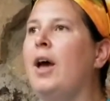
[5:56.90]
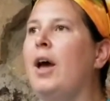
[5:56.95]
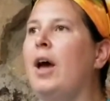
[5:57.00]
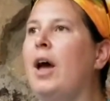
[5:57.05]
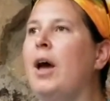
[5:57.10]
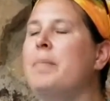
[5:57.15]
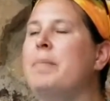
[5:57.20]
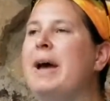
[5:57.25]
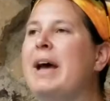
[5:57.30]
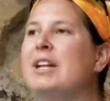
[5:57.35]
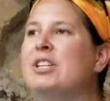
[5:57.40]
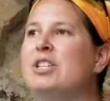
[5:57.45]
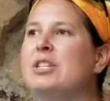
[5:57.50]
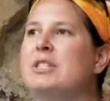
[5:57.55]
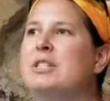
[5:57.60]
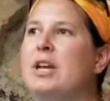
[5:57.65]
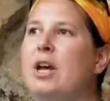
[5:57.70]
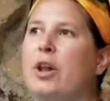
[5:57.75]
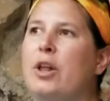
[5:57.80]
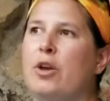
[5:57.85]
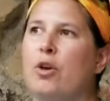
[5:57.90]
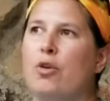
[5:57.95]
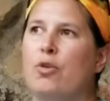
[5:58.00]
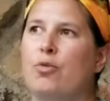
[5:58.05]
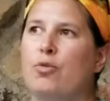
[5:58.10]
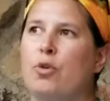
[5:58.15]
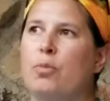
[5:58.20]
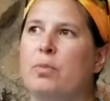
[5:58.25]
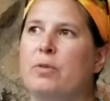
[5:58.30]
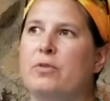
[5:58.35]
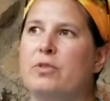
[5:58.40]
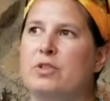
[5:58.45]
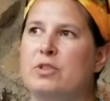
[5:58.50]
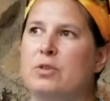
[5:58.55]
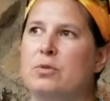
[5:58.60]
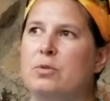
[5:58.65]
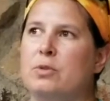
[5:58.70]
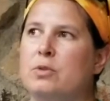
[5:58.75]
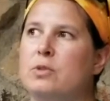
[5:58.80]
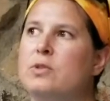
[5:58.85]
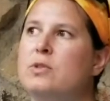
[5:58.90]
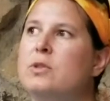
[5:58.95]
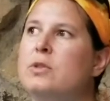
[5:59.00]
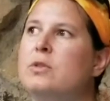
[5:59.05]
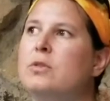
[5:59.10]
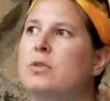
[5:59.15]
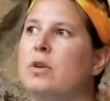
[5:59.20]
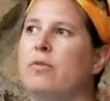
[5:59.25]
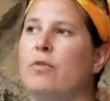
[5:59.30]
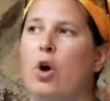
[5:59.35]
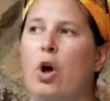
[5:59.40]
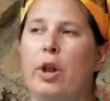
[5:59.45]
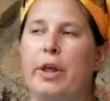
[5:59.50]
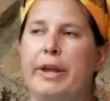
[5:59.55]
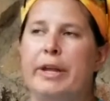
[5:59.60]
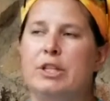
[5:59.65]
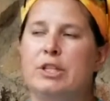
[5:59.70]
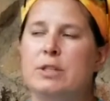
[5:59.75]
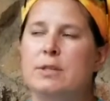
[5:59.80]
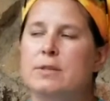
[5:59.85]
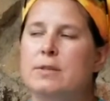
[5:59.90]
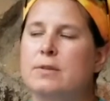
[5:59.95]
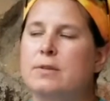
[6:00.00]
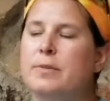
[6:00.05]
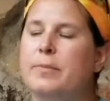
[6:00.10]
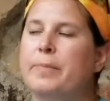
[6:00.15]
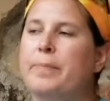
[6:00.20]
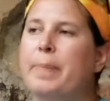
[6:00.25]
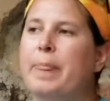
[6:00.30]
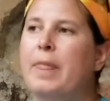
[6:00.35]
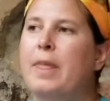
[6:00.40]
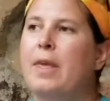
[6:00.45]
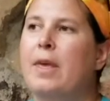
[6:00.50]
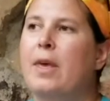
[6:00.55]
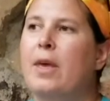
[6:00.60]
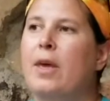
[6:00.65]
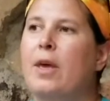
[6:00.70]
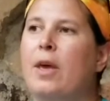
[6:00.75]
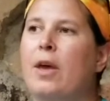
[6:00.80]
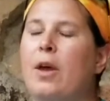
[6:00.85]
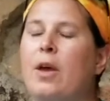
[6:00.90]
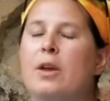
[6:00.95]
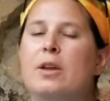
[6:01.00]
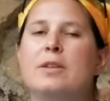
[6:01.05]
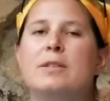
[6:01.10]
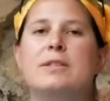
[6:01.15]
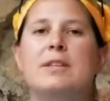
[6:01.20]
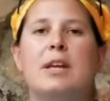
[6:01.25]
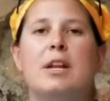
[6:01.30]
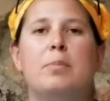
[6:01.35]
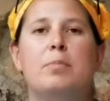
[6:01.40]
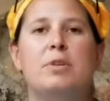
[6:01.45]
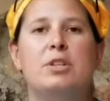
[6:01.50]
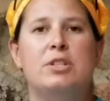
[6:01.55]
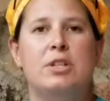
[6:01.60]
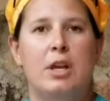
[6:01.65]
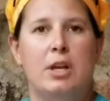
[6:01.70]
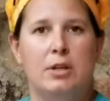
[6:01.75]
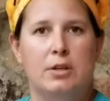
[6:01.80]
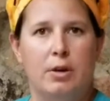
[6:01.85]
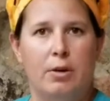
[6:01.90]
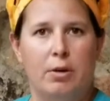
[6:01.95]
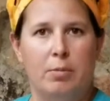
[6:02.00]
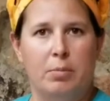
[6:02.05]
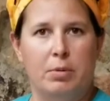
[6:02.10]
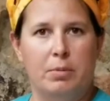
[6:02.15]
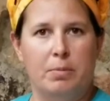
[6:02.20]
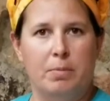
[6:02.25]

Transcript: Imagine telling a group of students of all ages, set up a shade tarp.